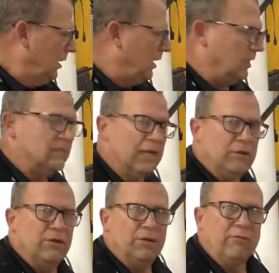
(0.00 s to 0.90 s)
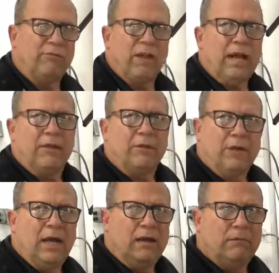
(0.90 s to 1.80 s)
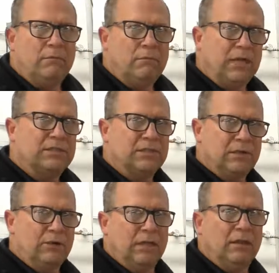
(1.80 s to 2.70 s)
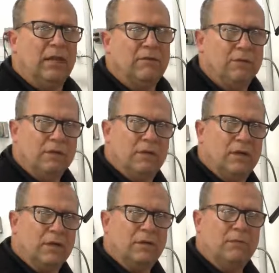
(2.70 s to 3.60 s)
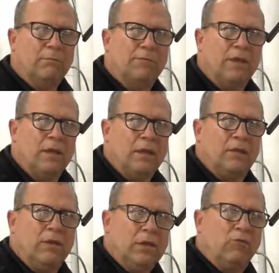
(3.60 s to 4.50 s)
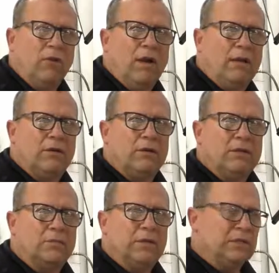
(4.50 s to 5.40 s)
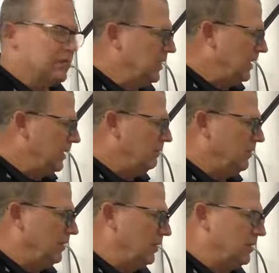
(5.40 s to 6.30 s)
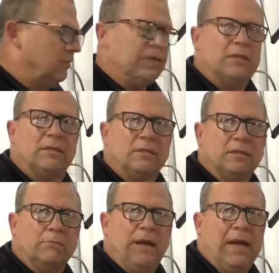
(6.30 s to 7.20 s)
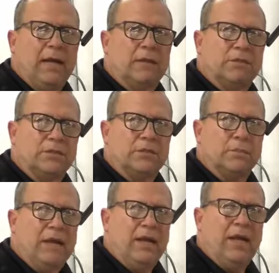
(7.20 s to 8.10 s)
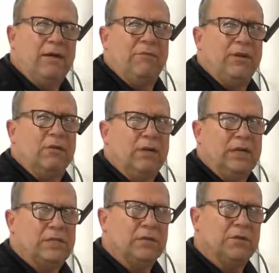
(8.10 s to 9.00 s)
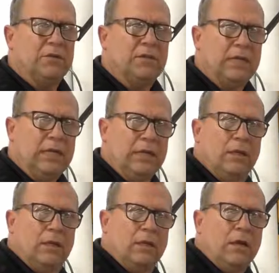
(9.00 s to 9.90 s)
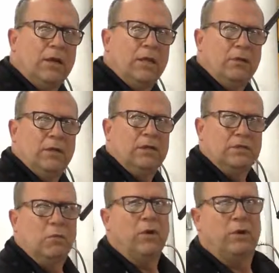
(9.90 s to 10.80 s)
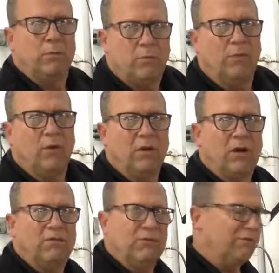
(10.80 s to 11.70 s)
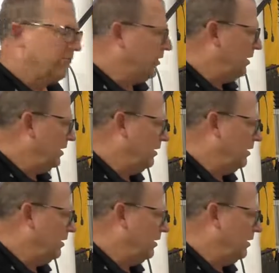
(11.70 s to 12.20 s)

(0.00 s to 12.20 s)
Now I say that they're flat, they're not necessarily level. The grinder has been set up to be tilted back just about a 1/2 degree so that the cutting unit doesn't want to roll off of the front.